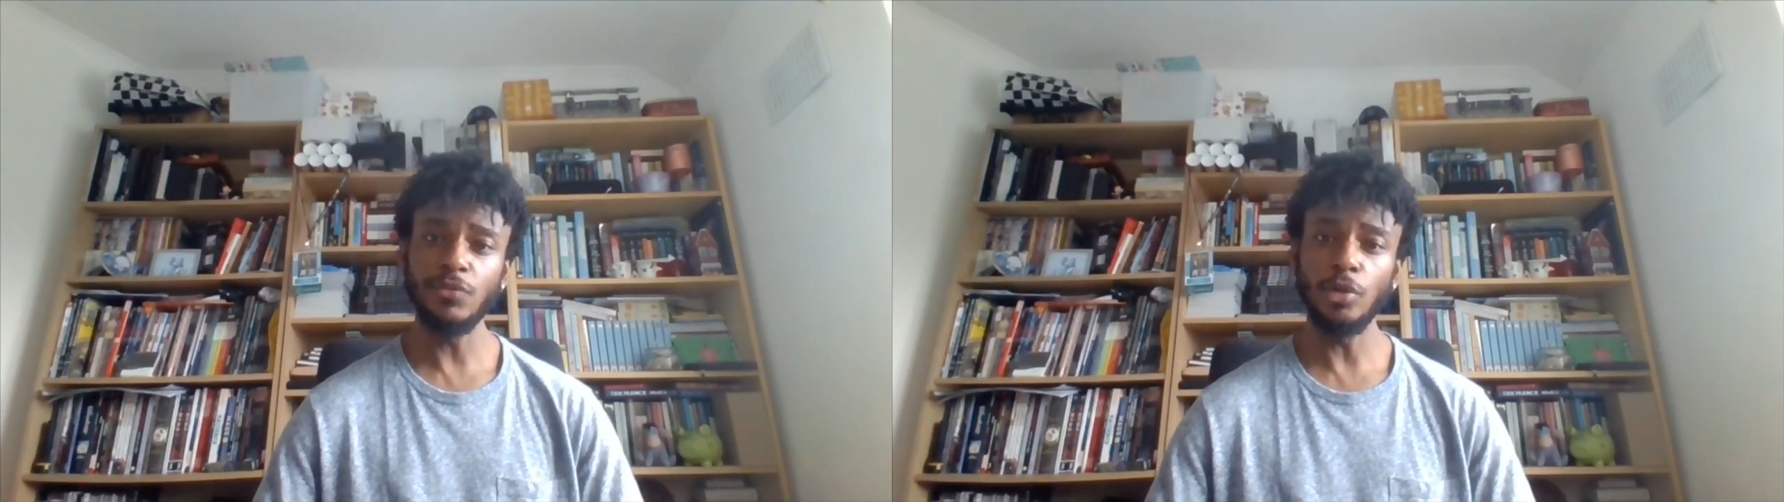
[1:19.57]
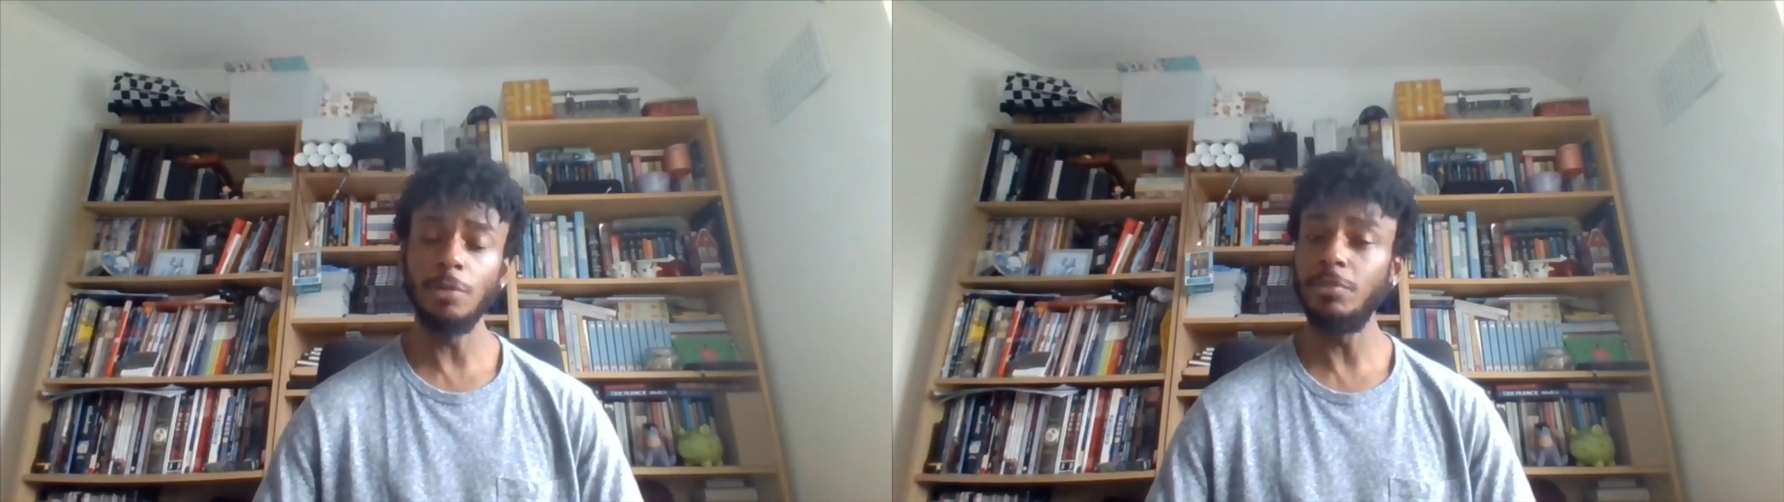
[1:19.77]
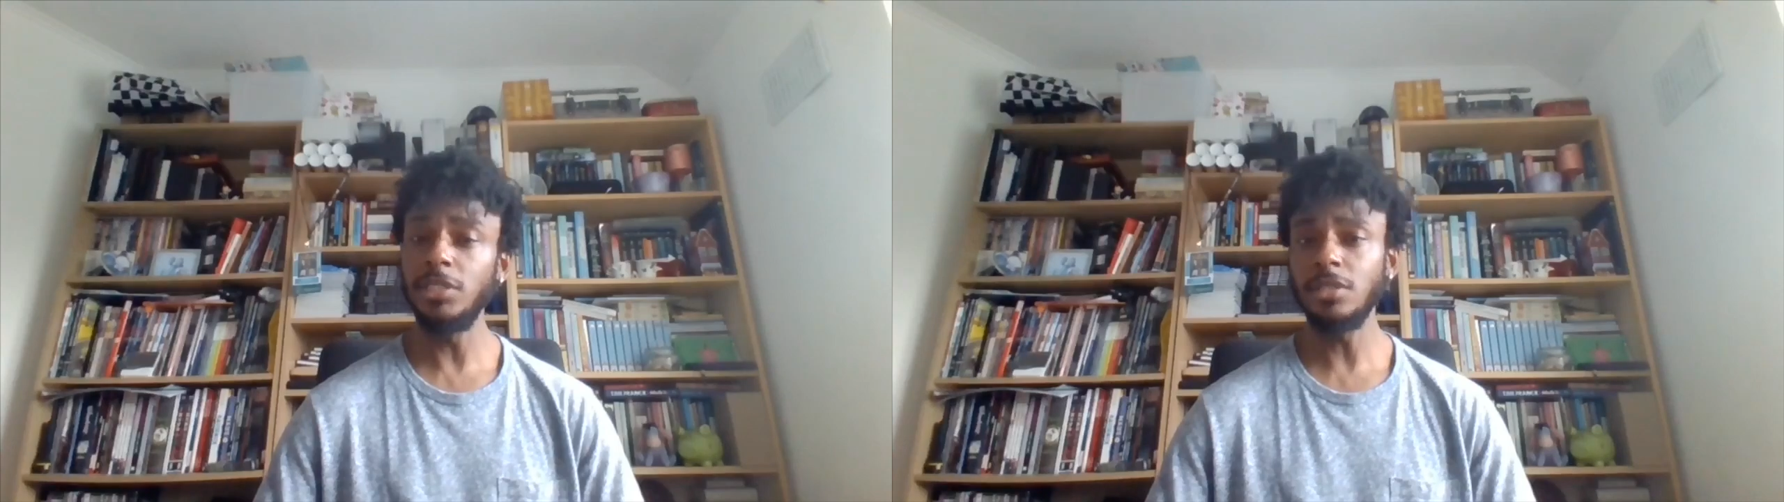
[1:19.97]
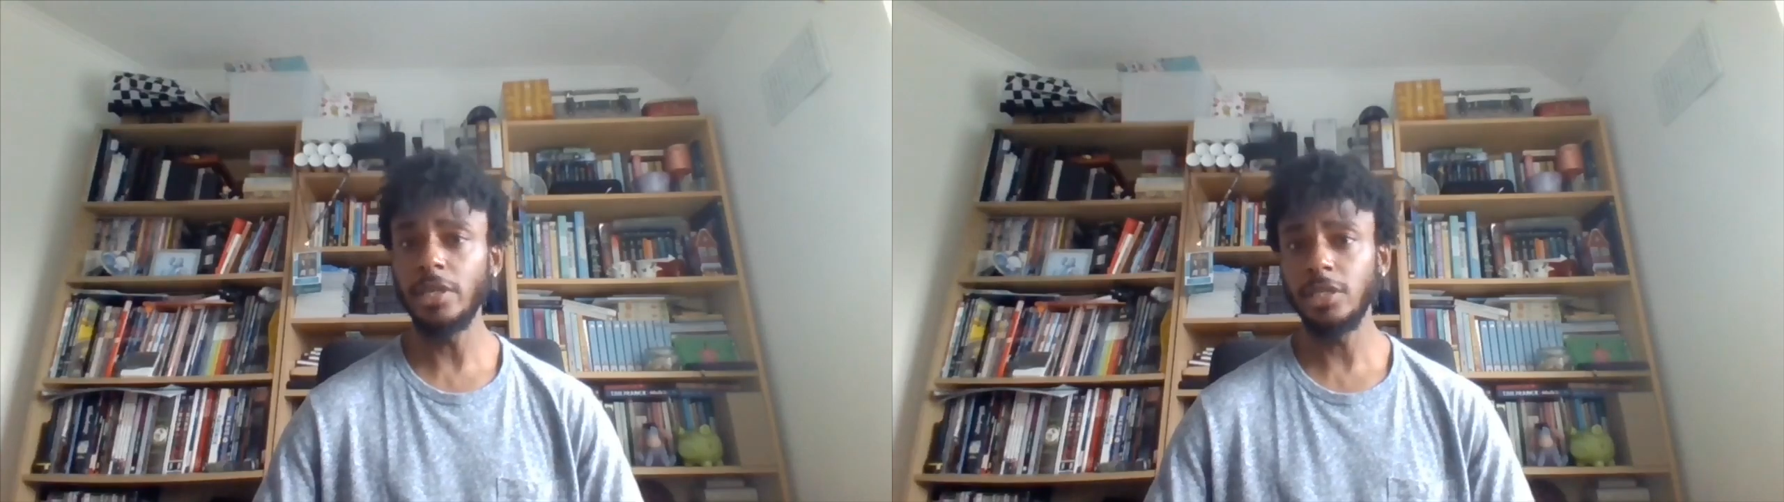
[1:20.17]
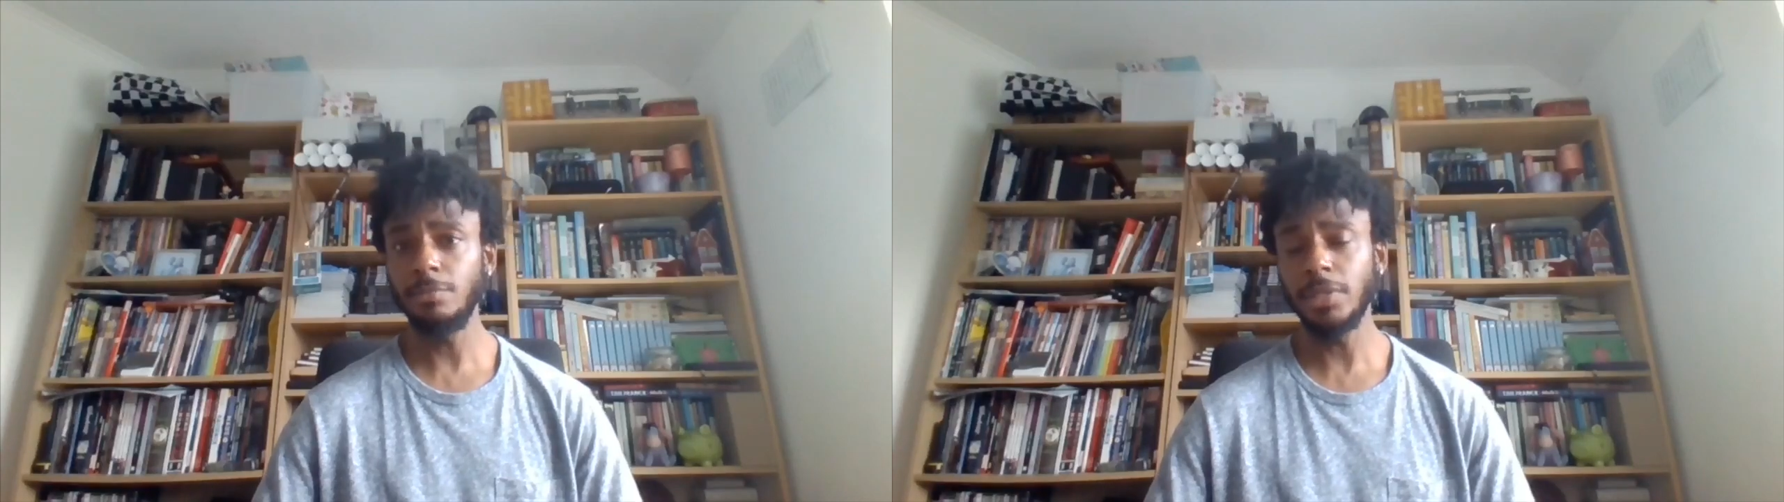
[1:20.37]
for companies
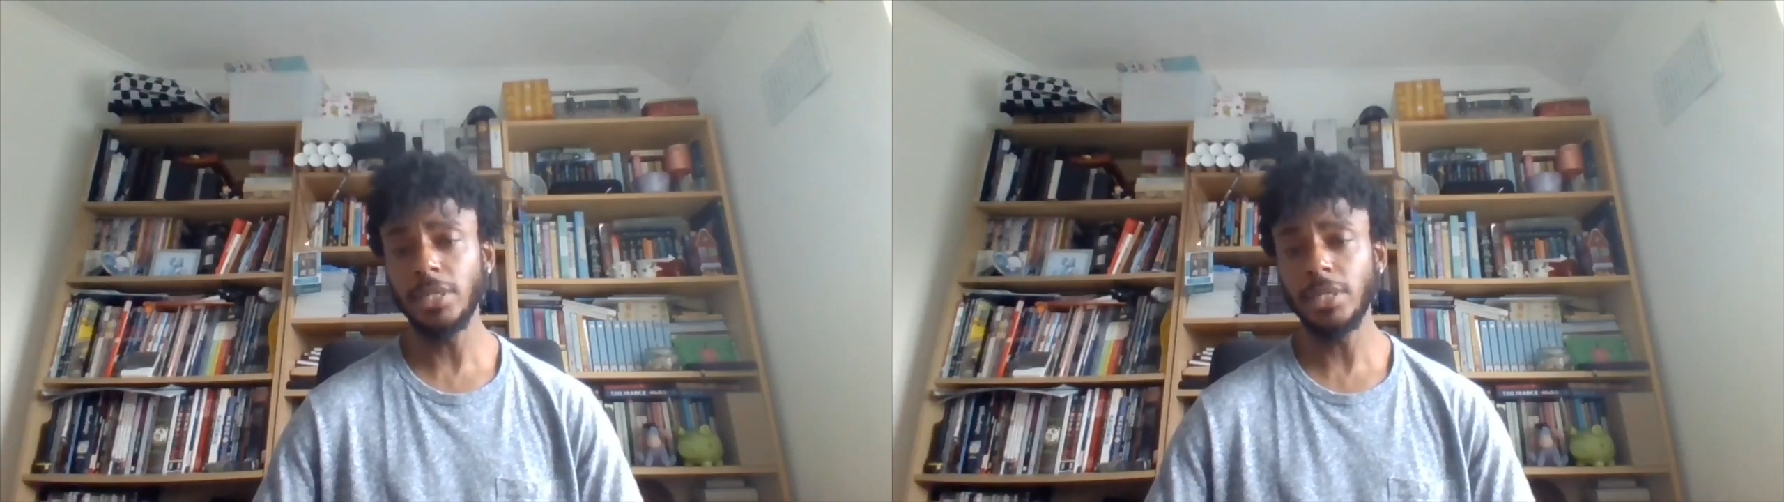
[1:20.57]
like